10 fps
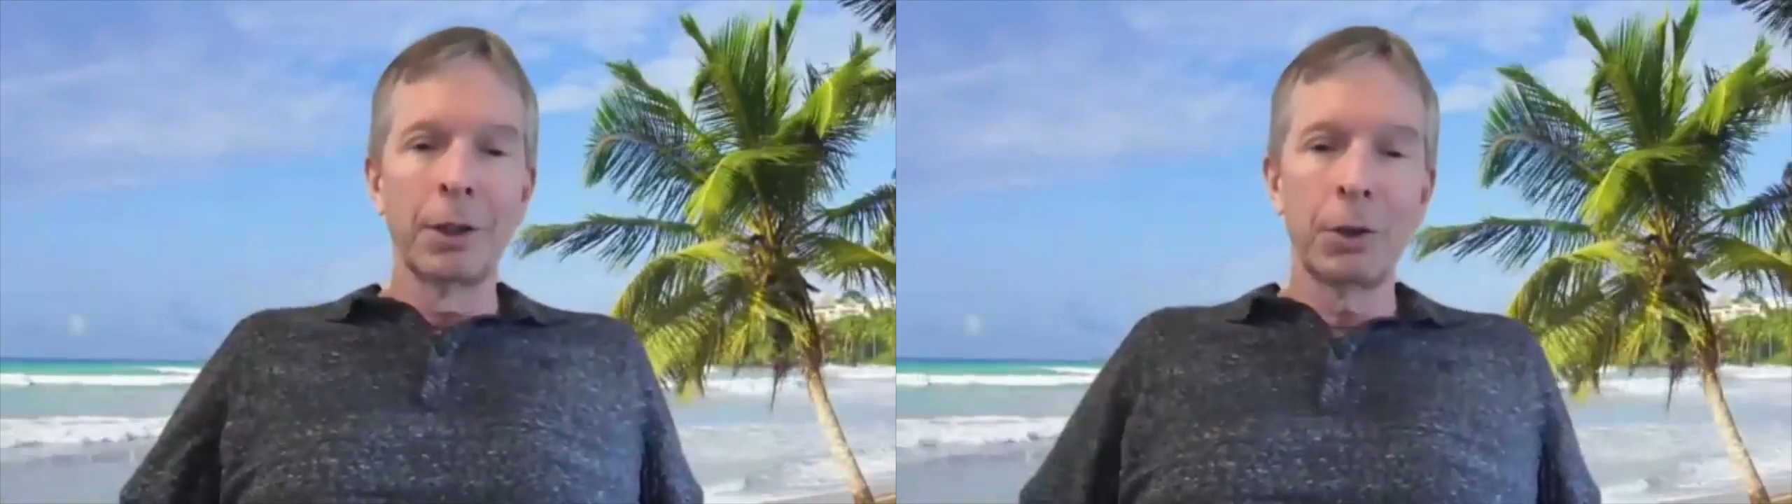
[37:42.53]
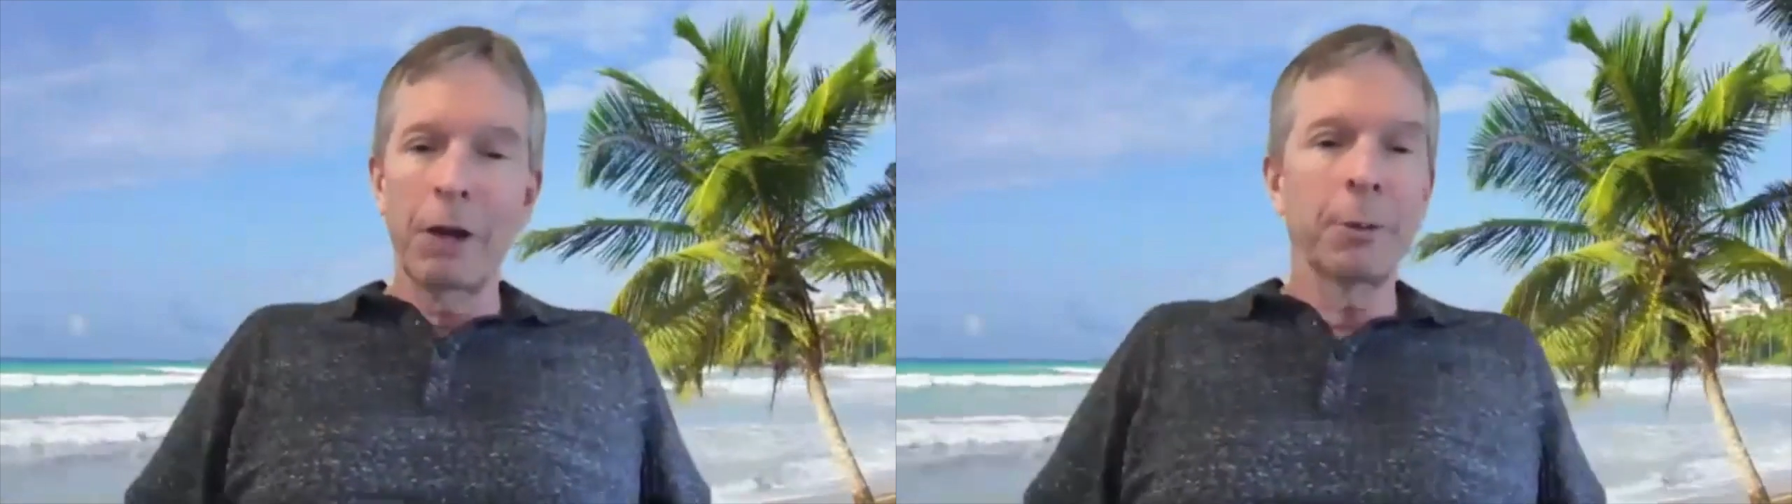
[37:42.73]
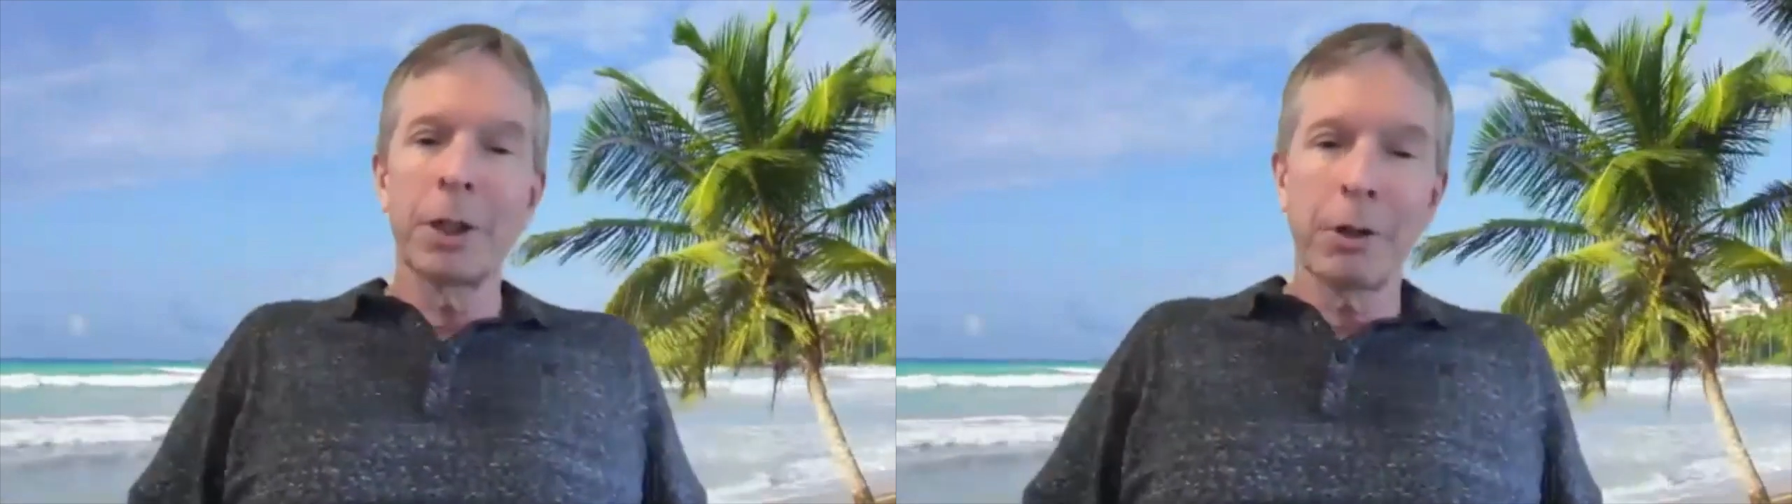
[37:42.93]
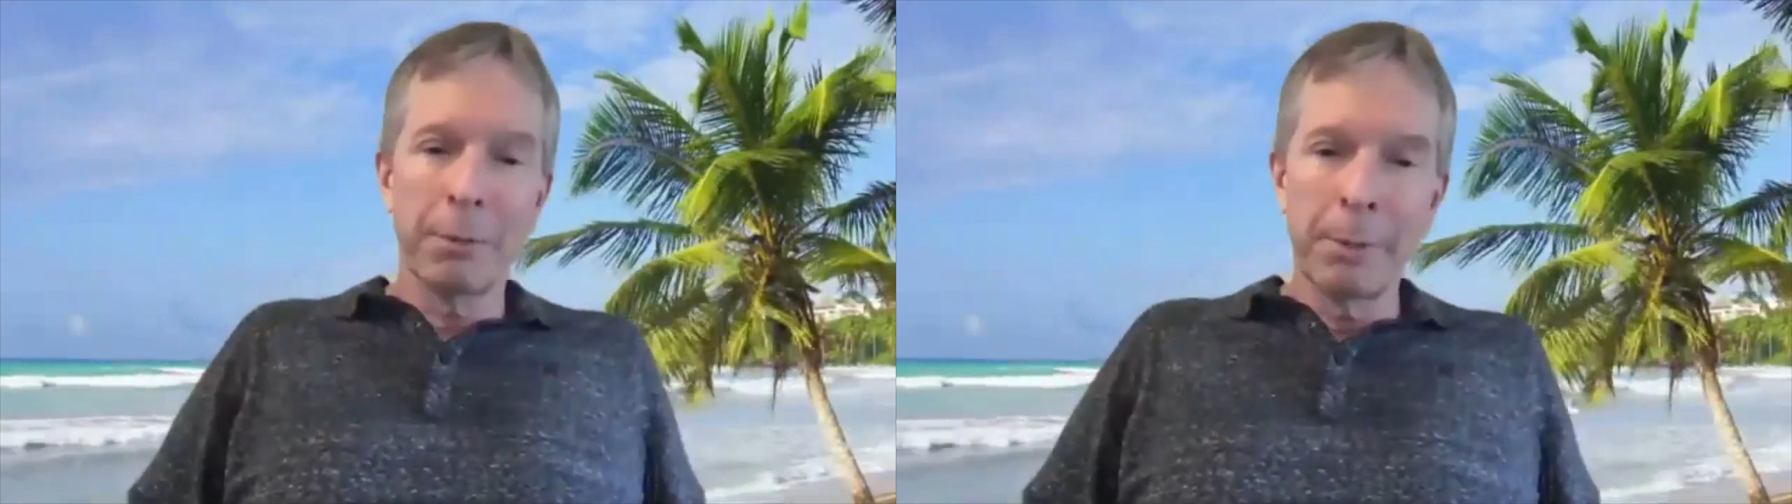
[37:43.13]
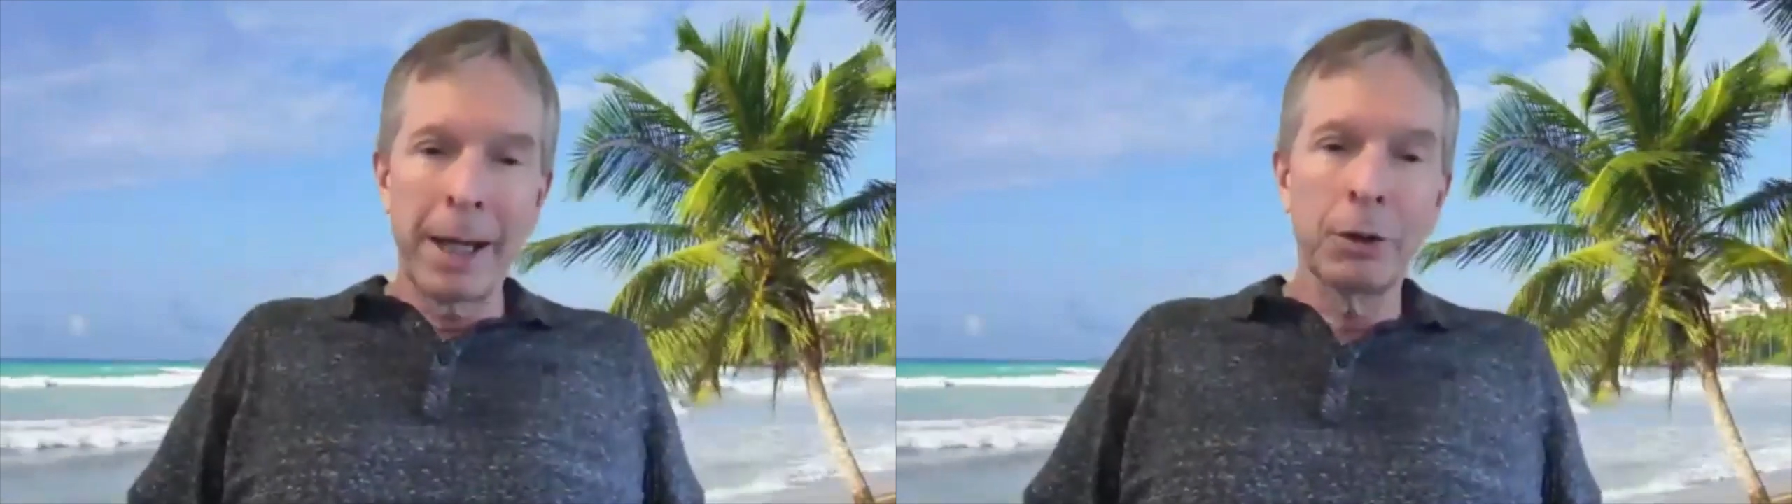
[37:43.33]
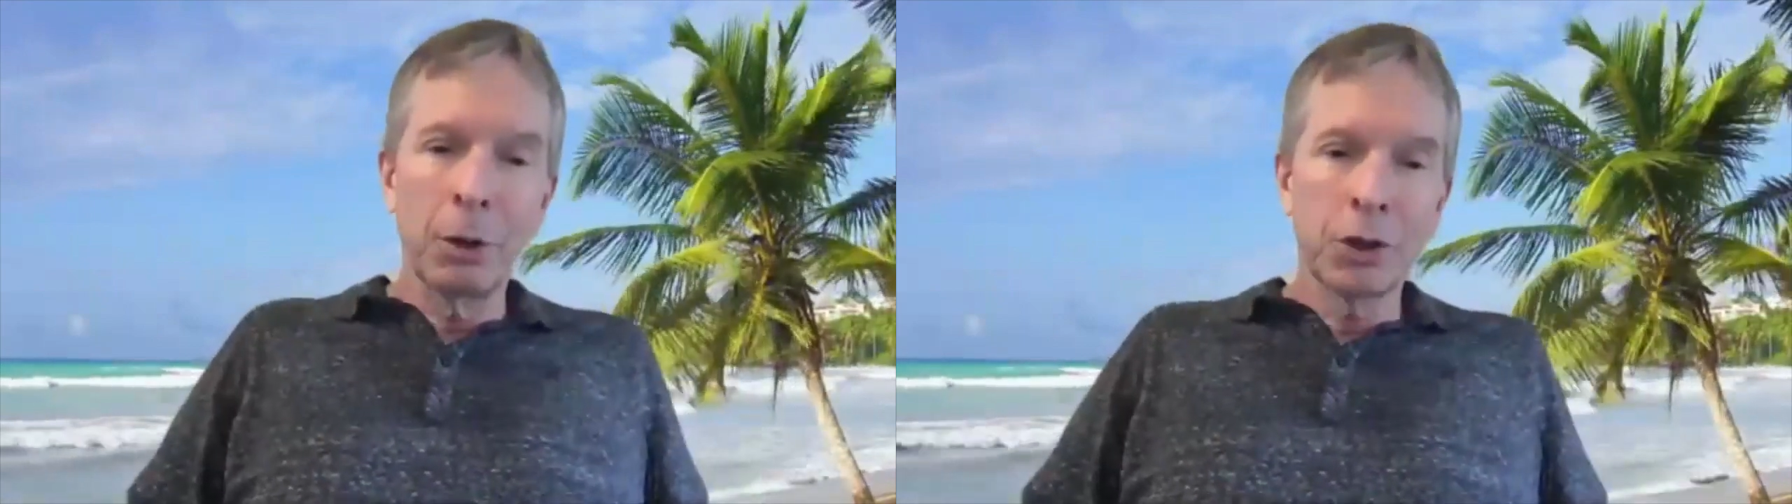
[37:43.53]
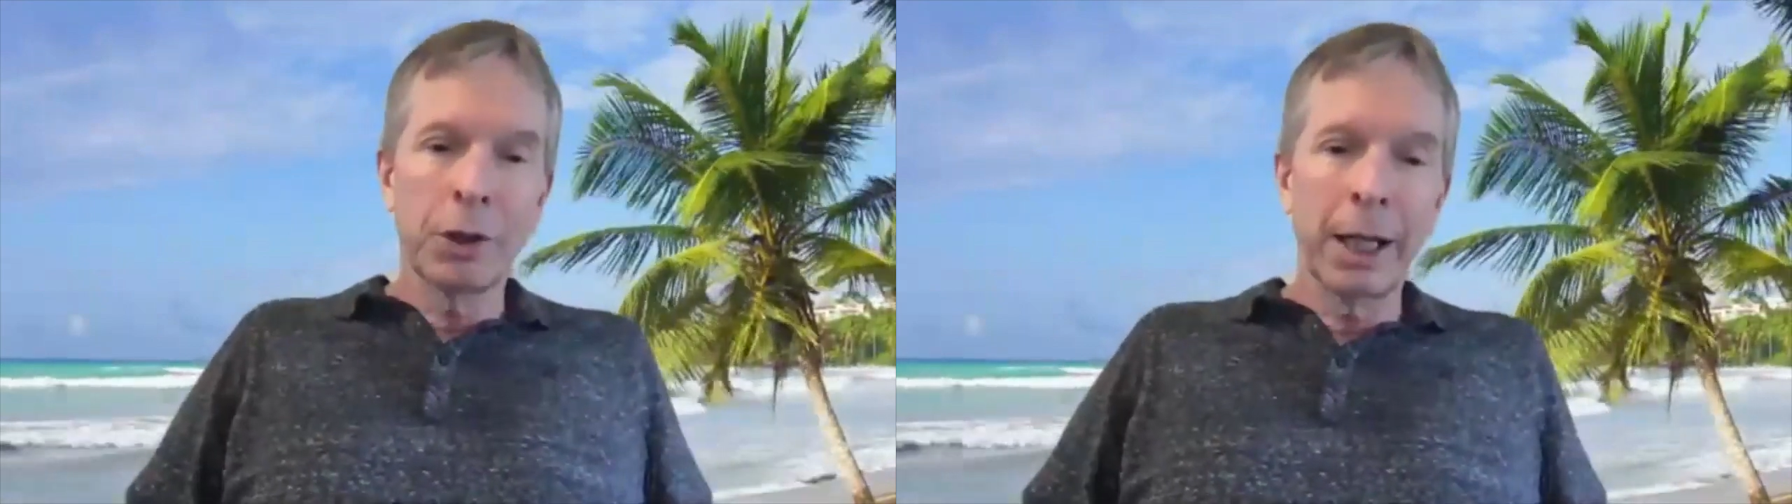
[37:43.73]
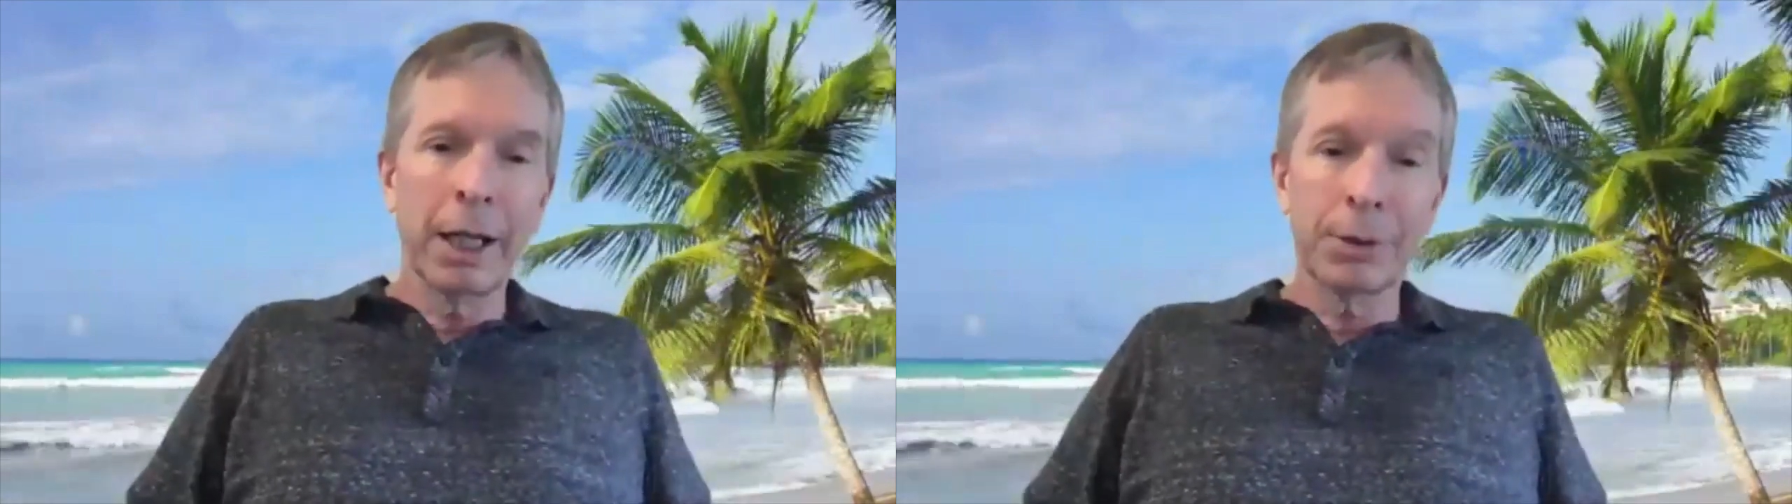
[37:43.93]
everybody grab a magnet, hold your
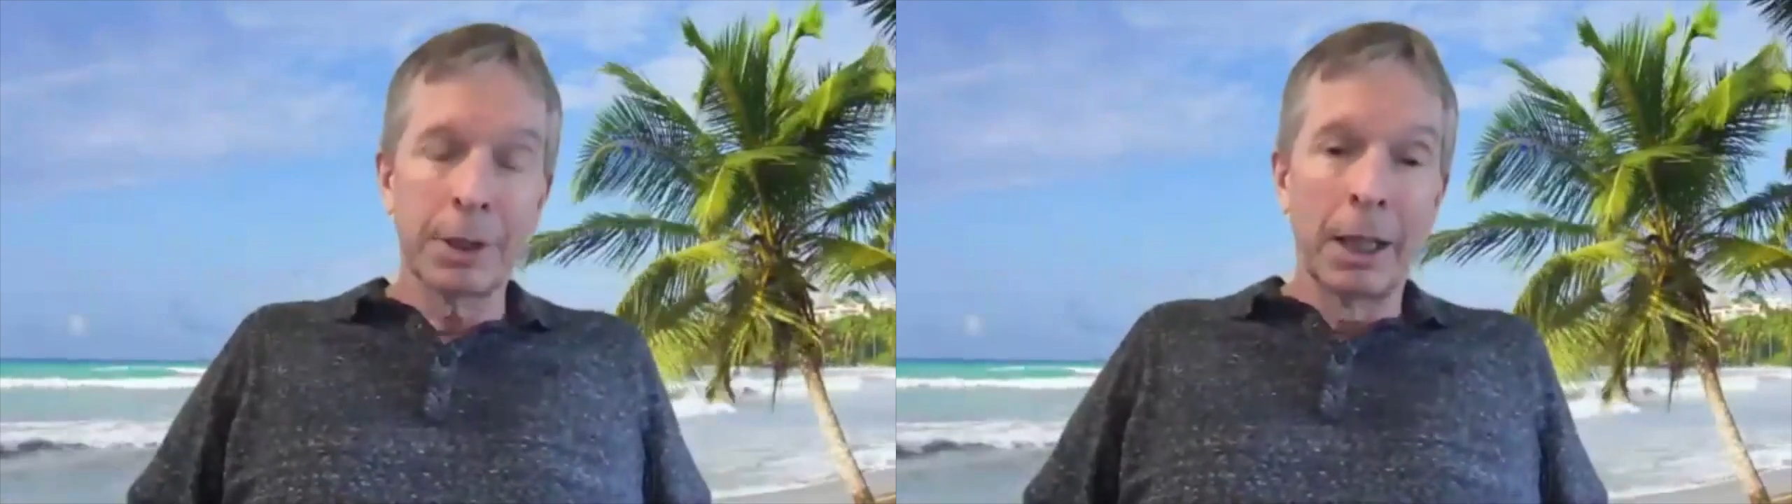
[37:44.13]
hands,